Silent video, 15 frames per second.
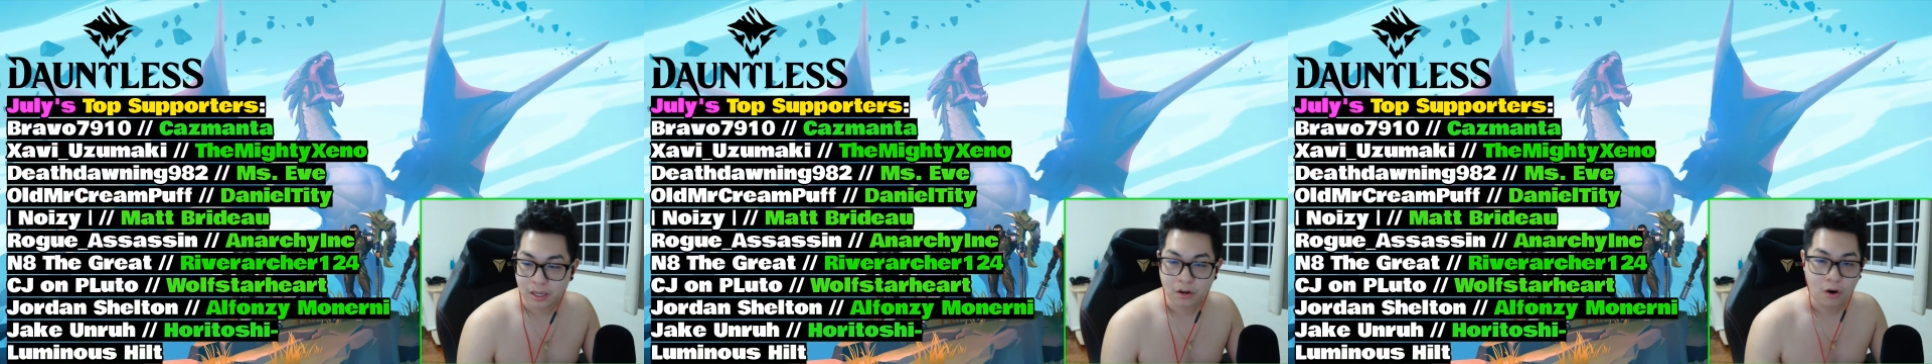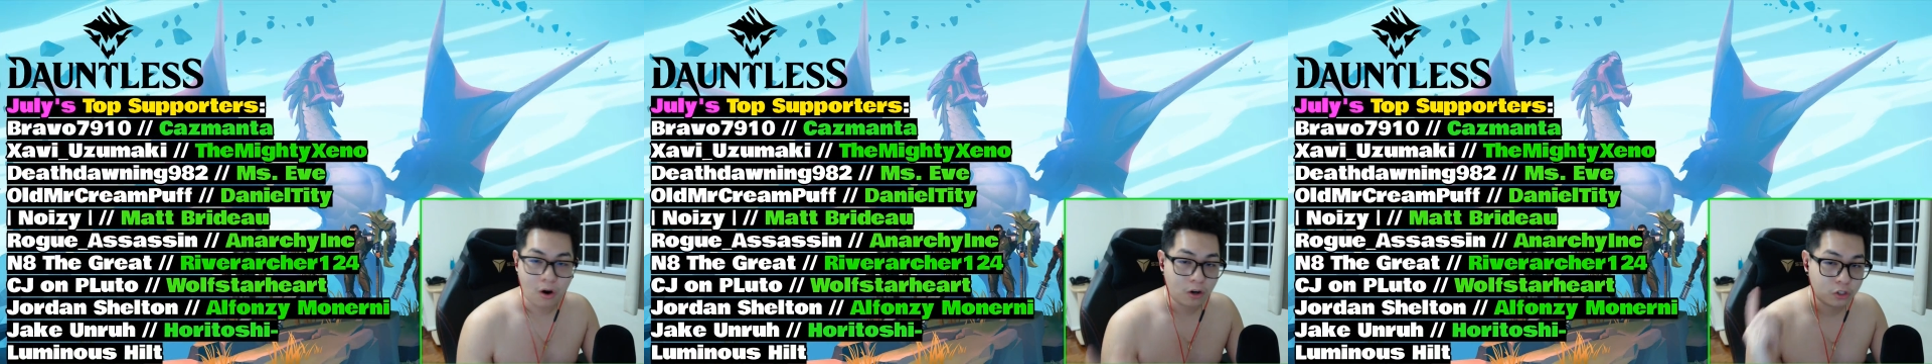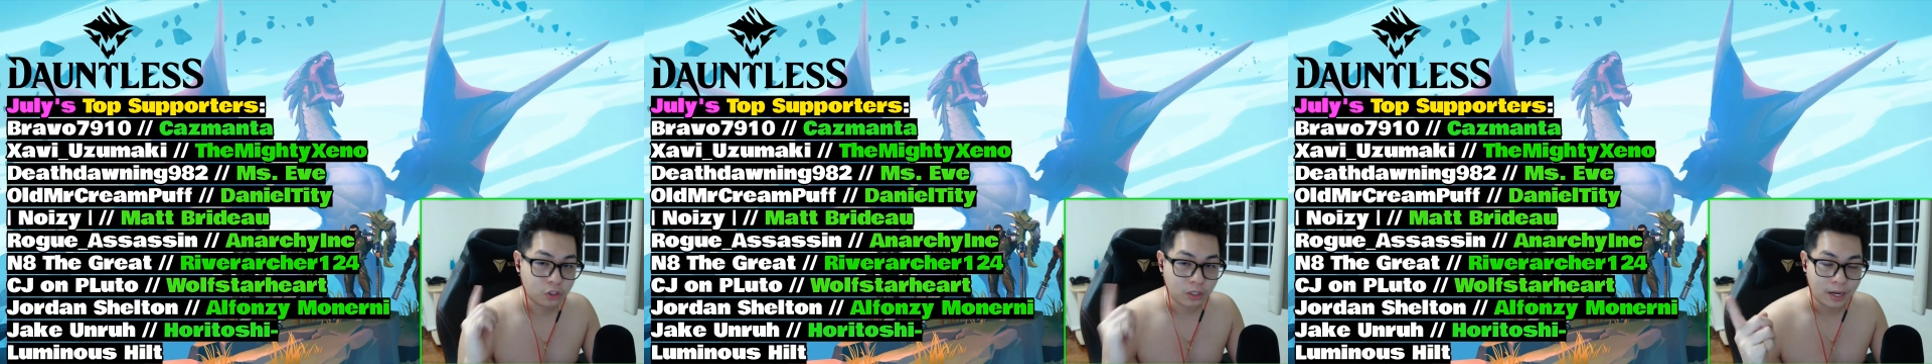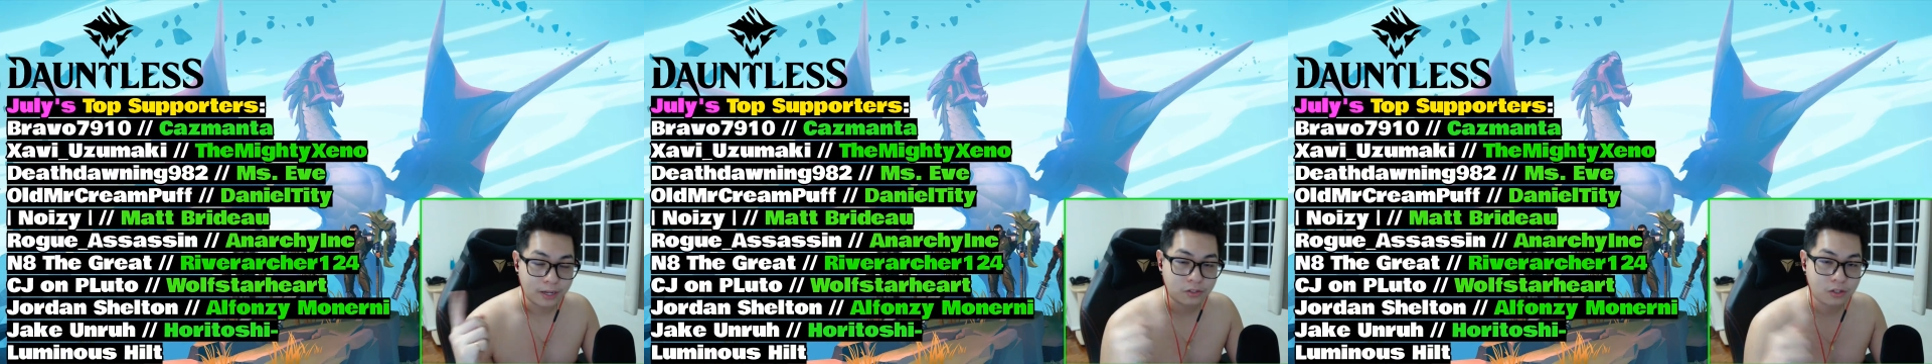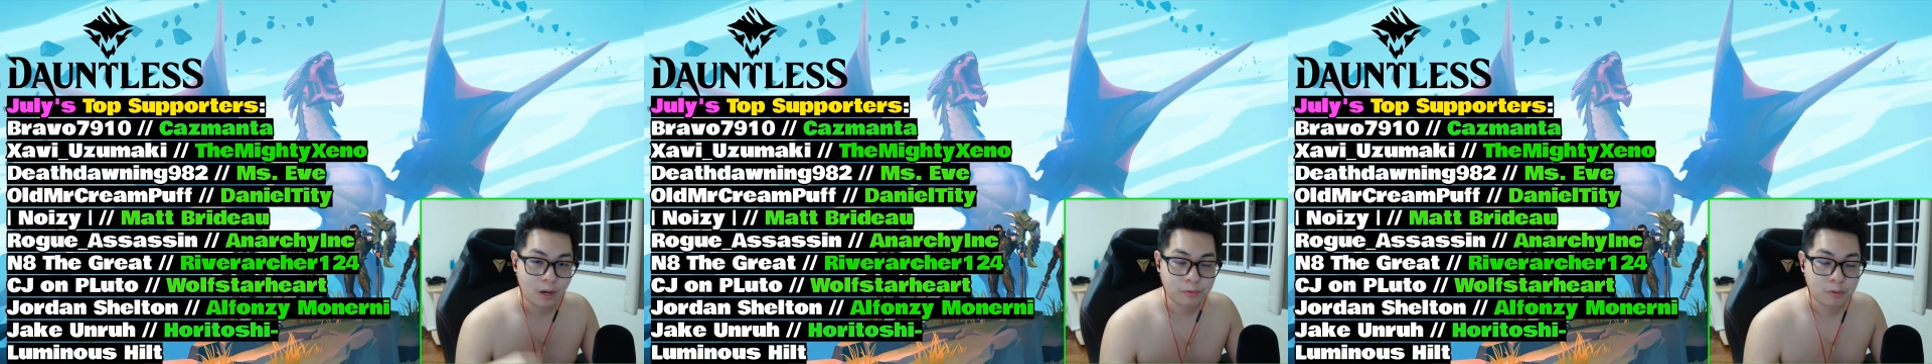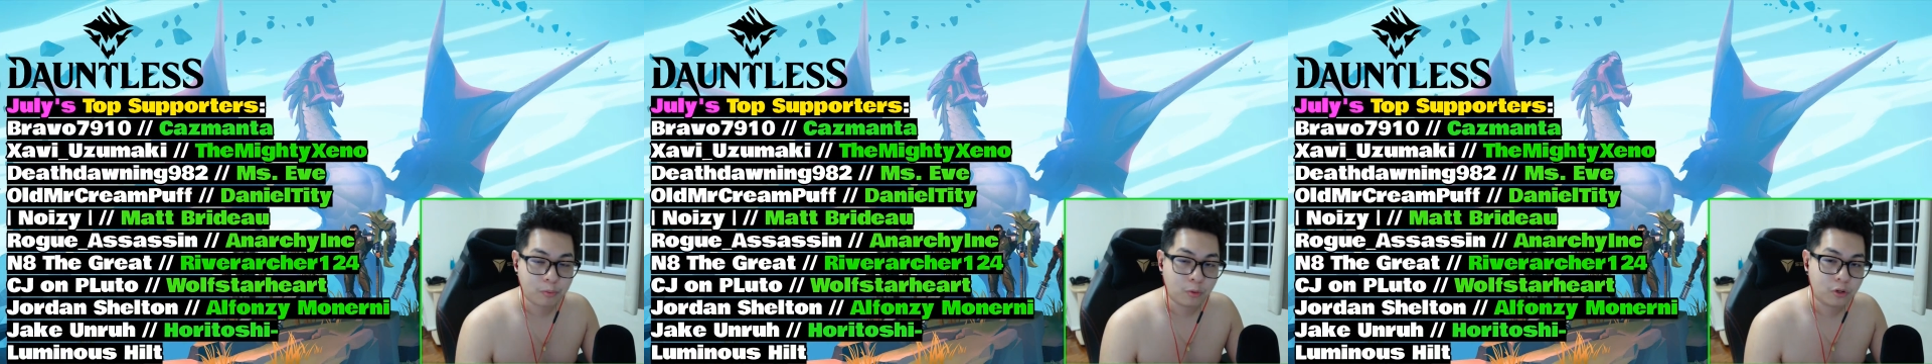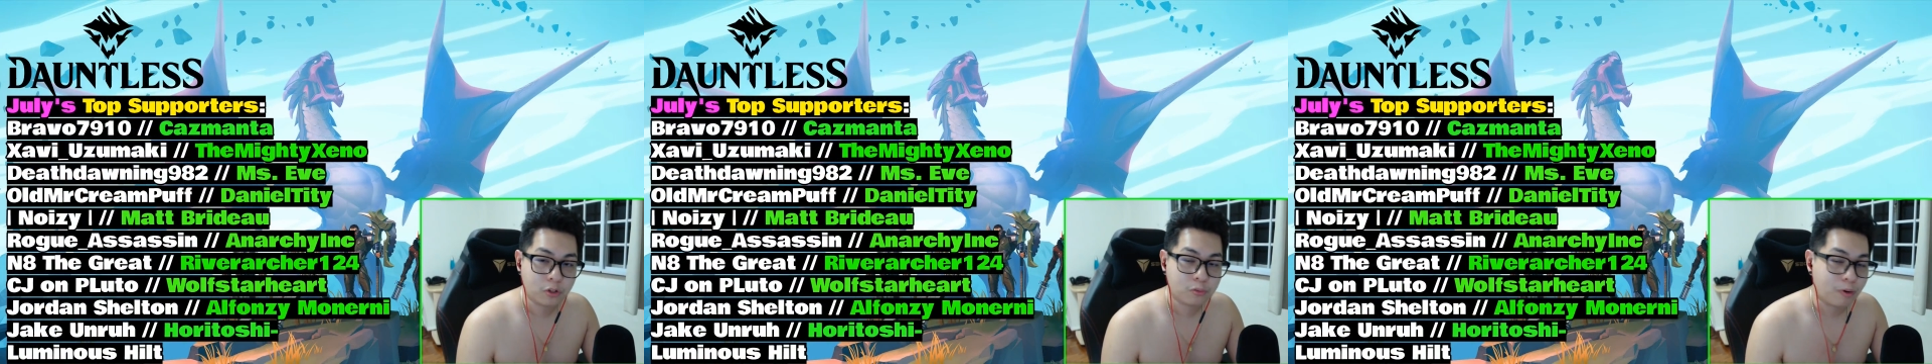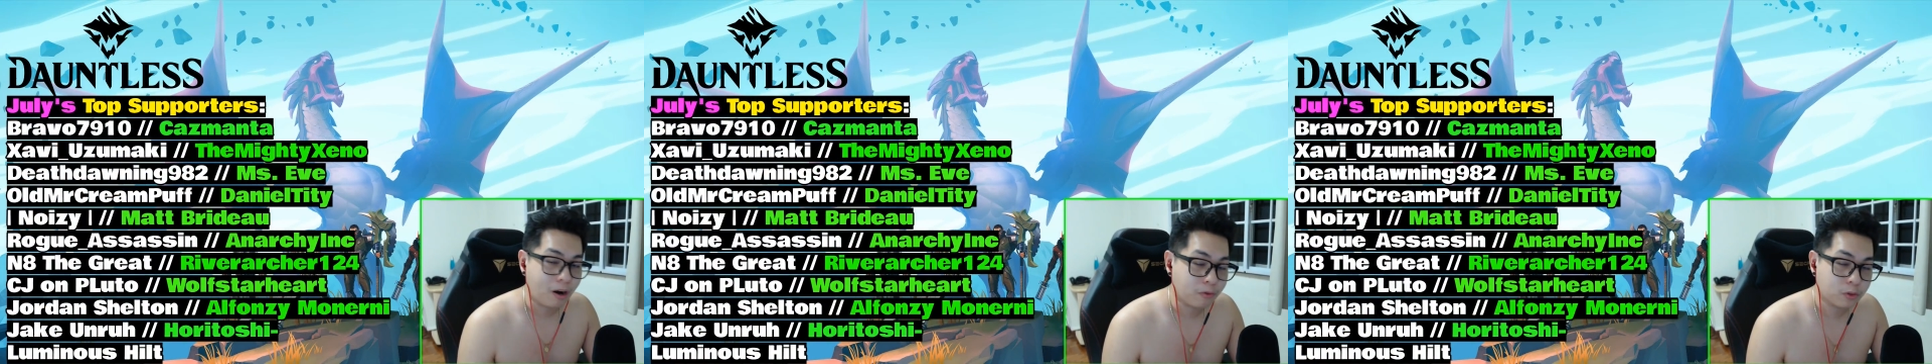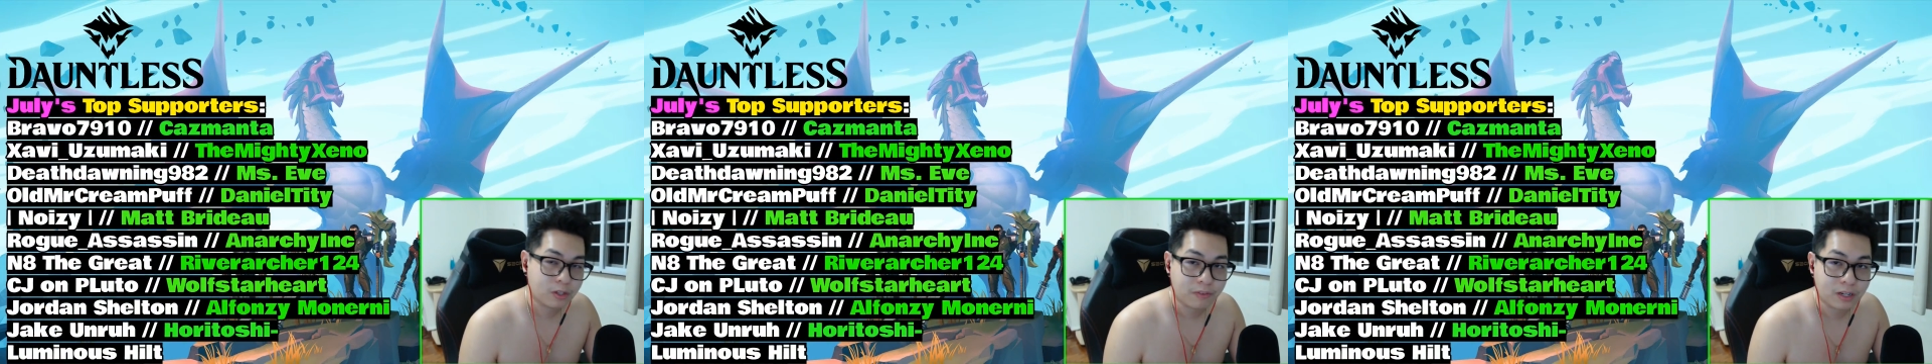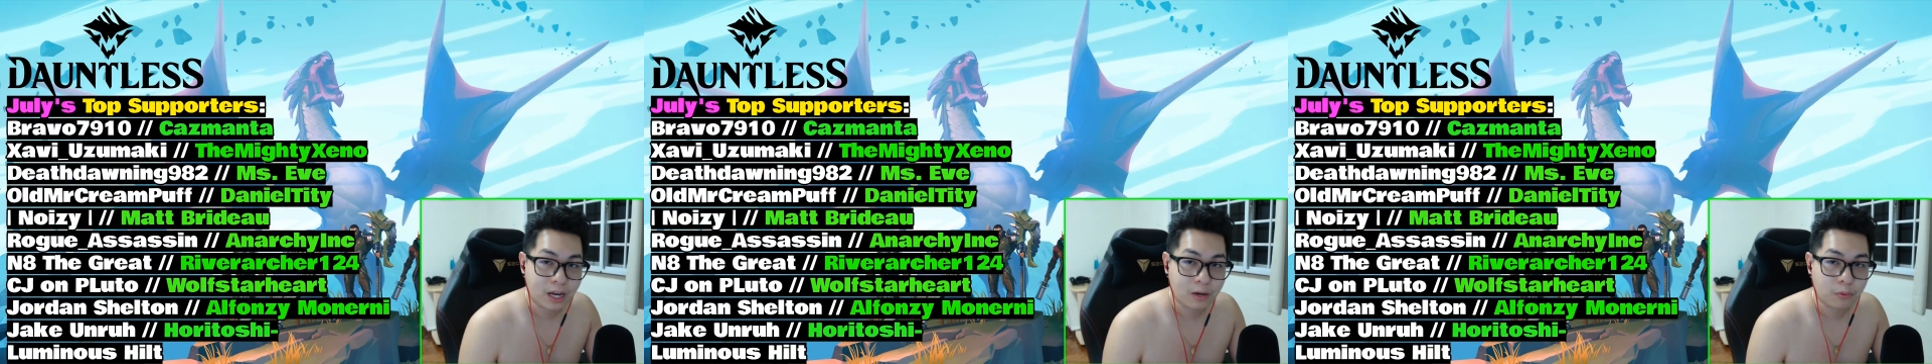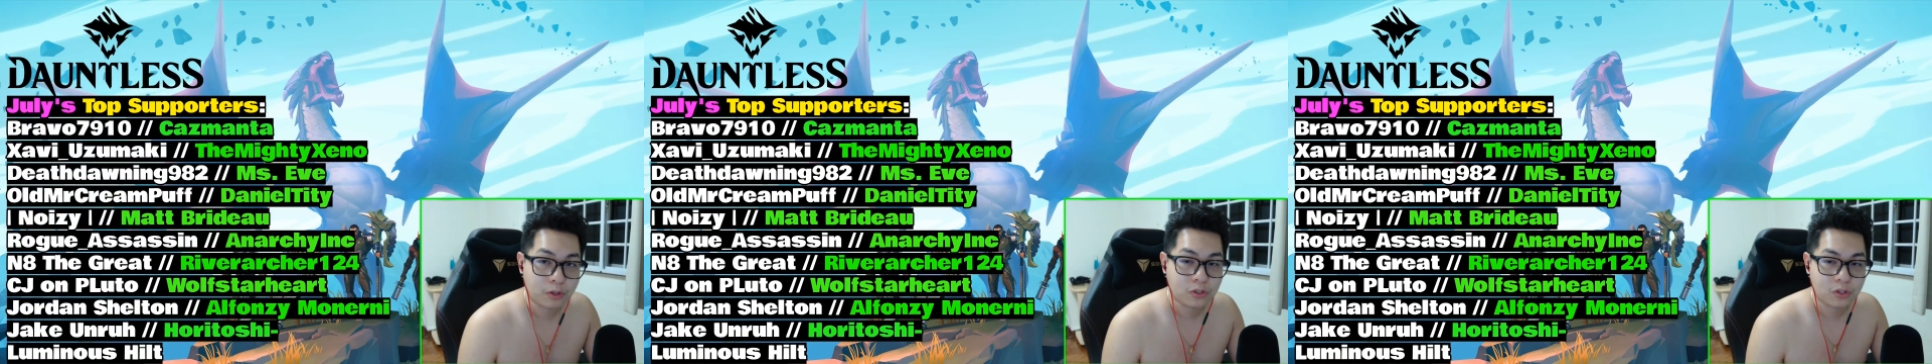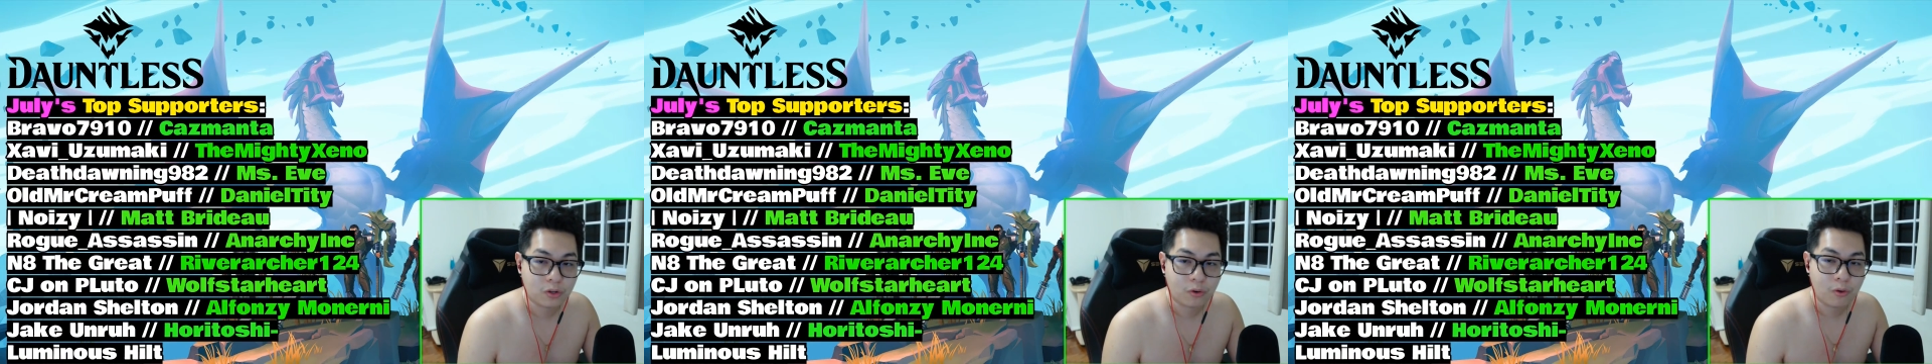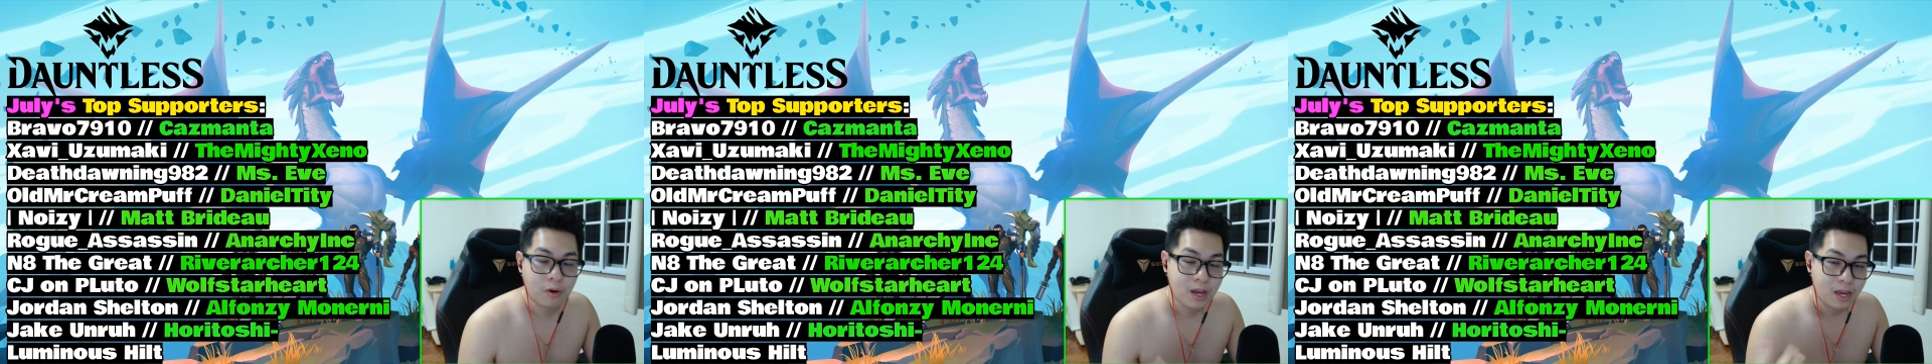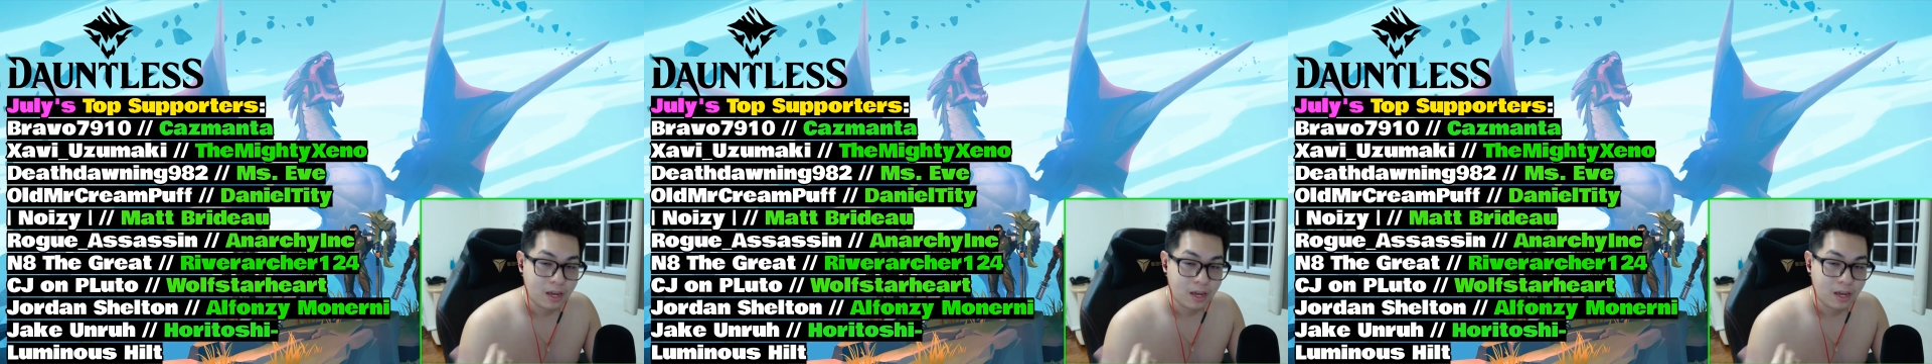are July's top supporters: Bravo7910,